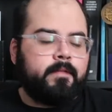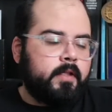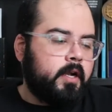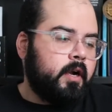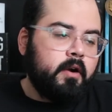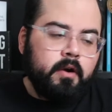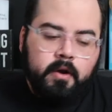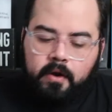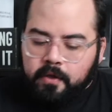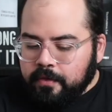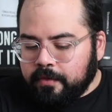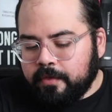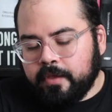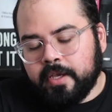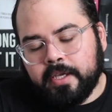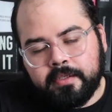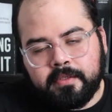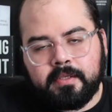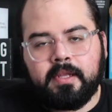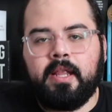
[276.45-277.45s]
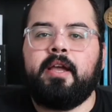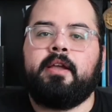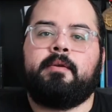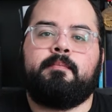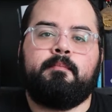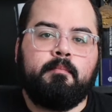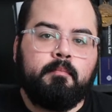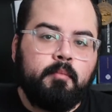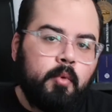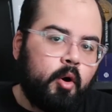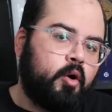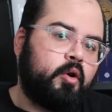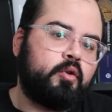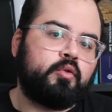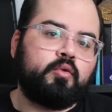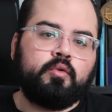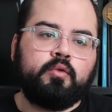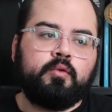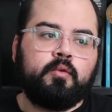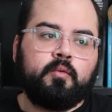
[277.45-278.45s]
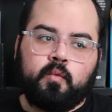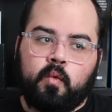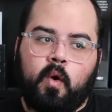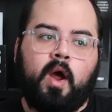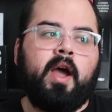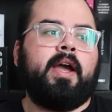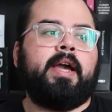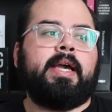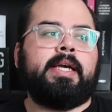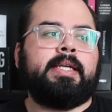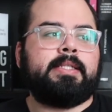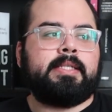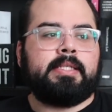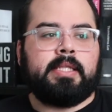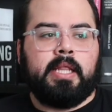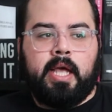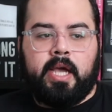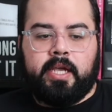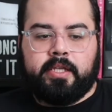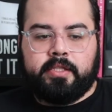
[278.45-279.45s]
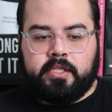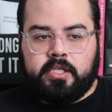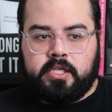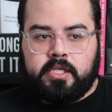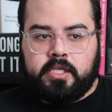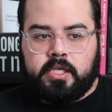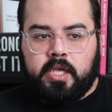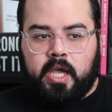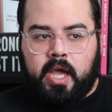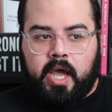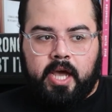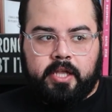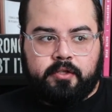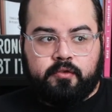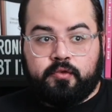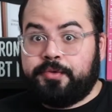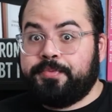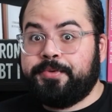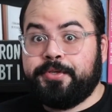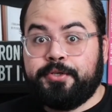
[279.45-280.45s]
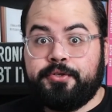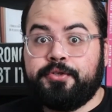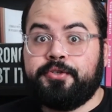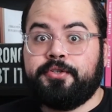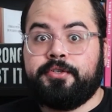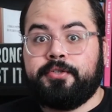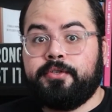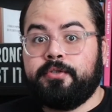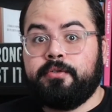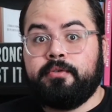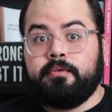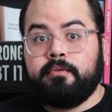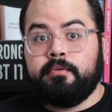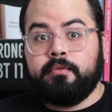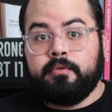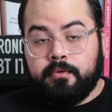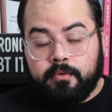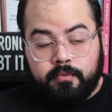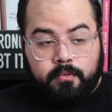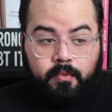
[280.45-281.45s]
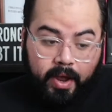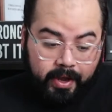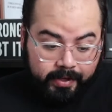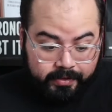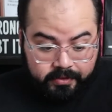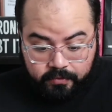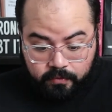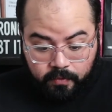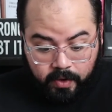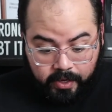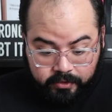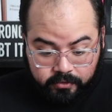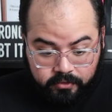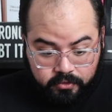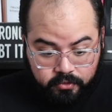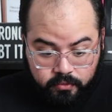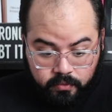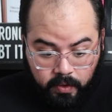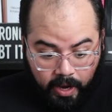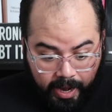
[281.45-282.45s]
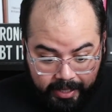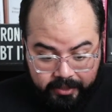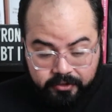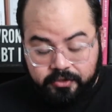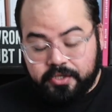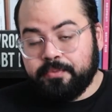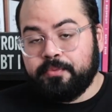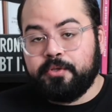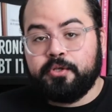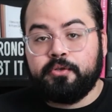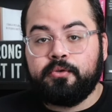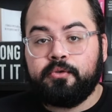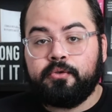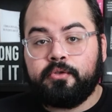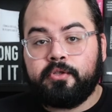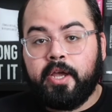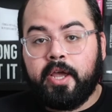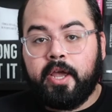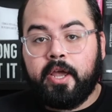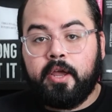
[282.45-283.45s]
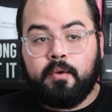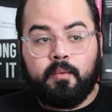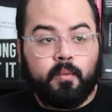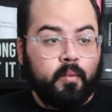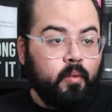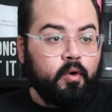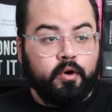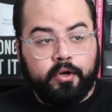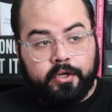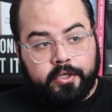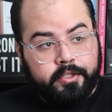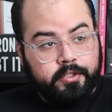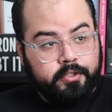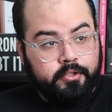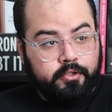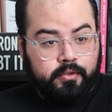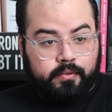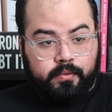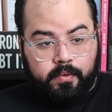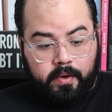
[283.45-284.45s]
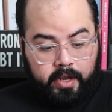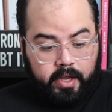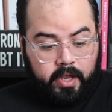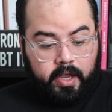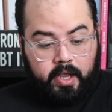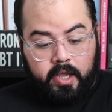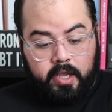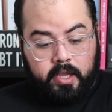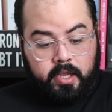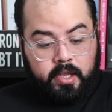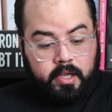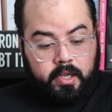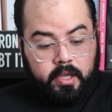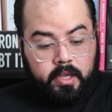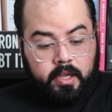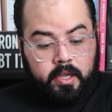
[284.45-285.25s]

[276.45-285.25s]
There are things like moral rights, like the attribution right, the right to attribute a work to a